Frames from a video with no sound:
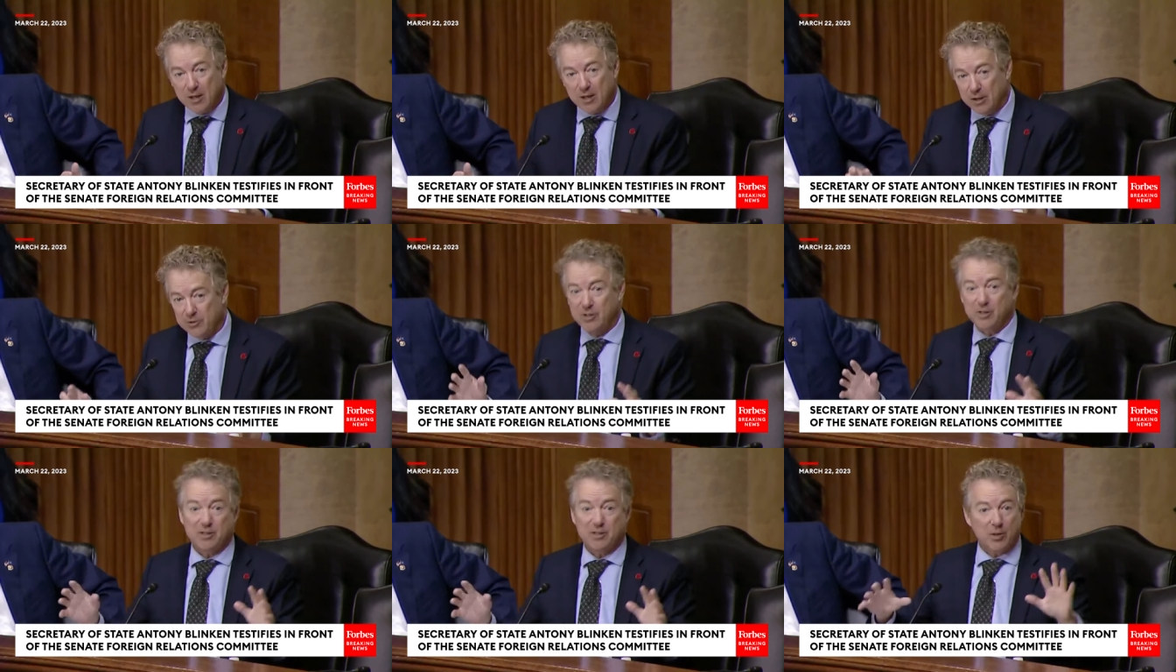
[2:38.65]

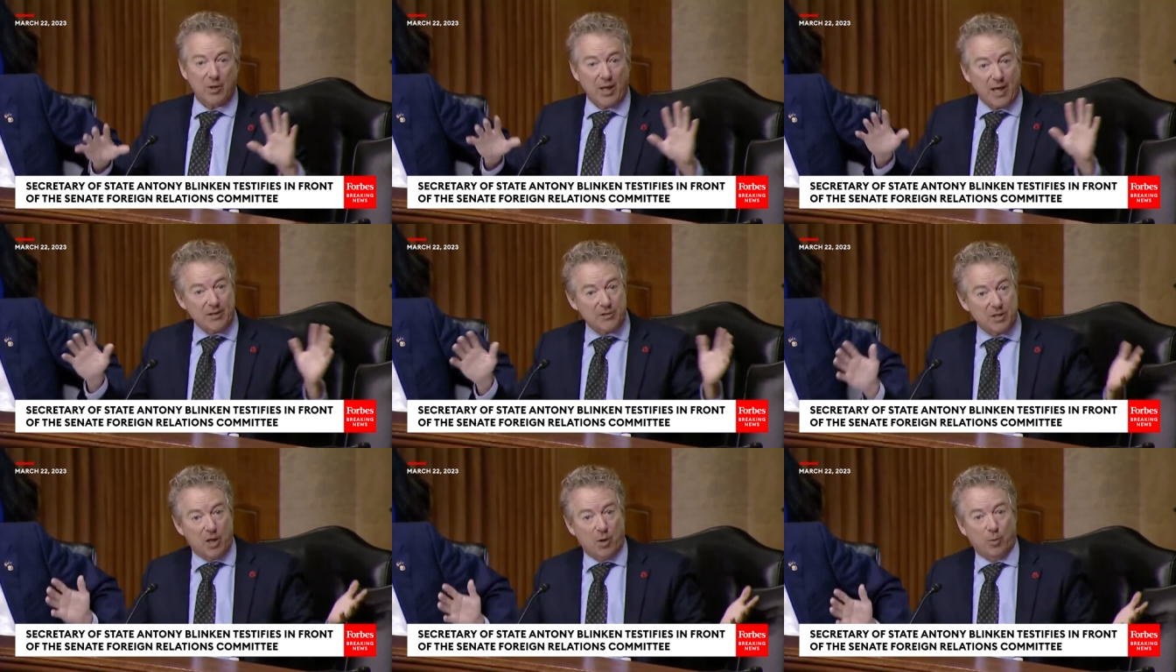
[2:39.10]
because they say
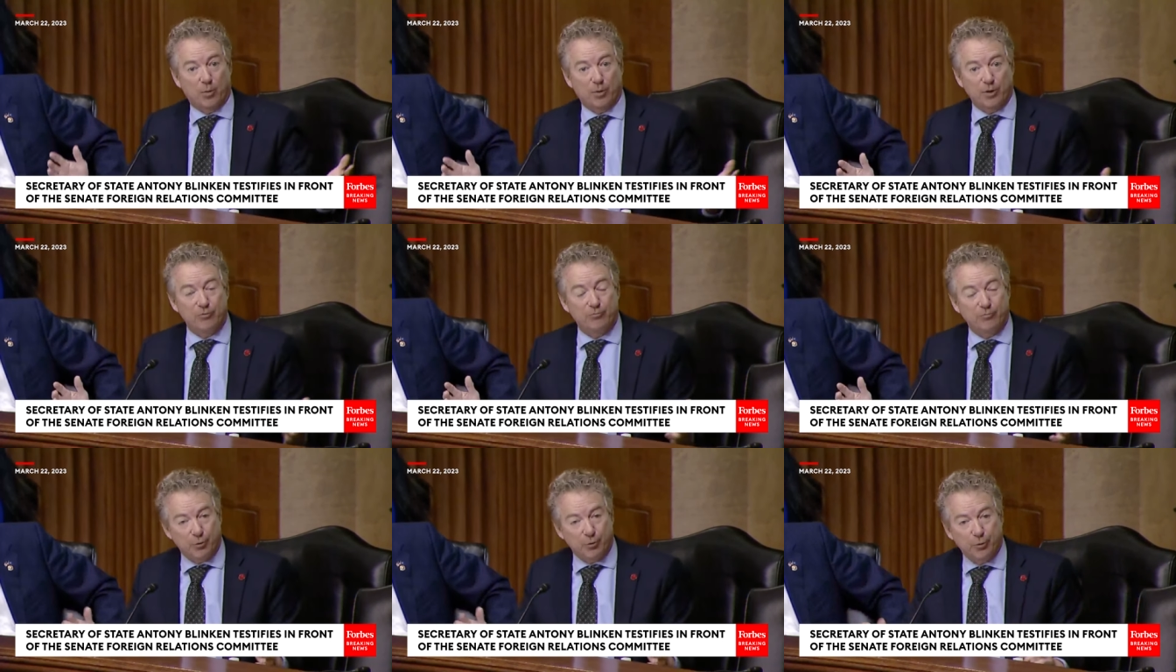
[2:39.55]
that's how we're
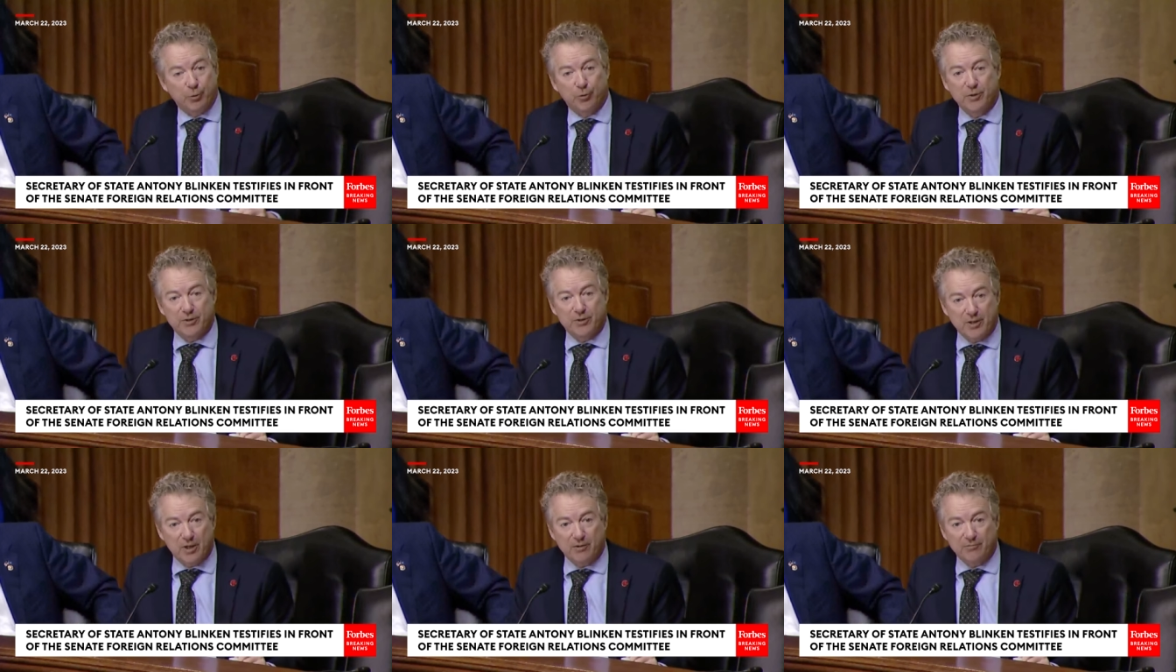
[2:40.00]
going to
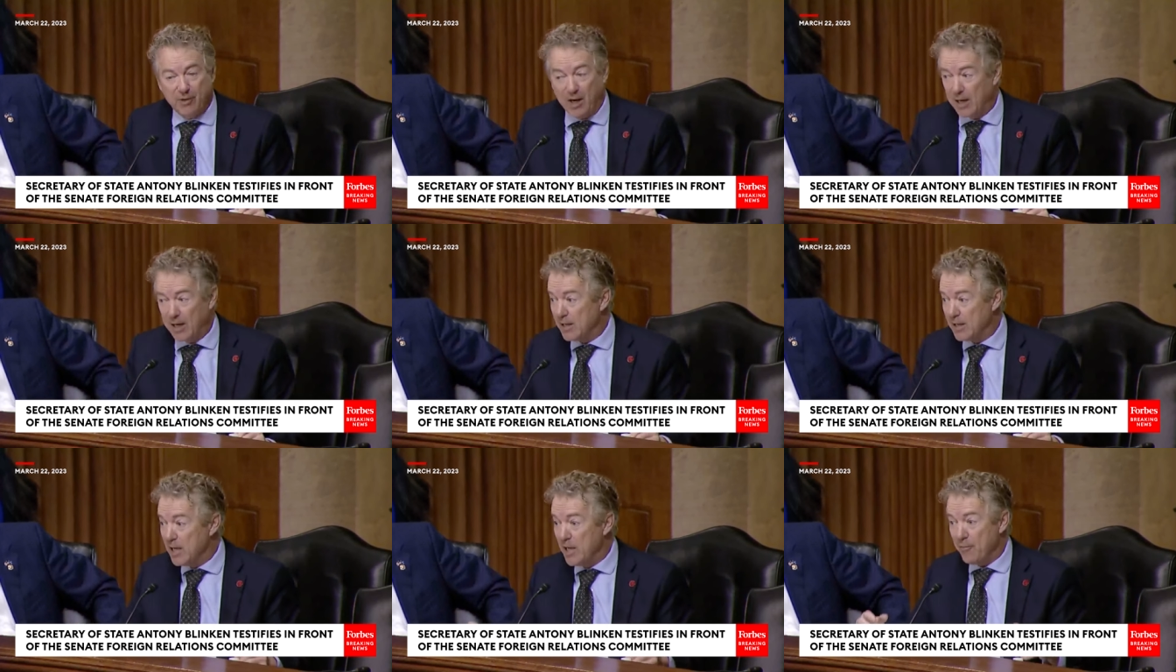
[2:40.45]
further
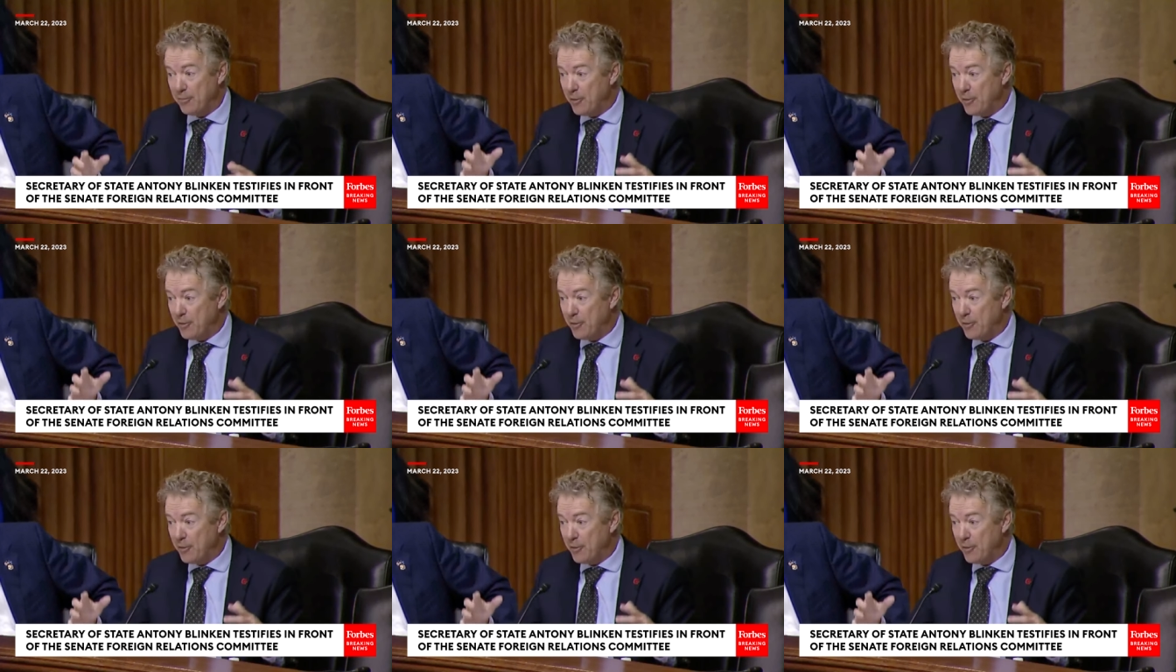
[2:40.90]
identify it.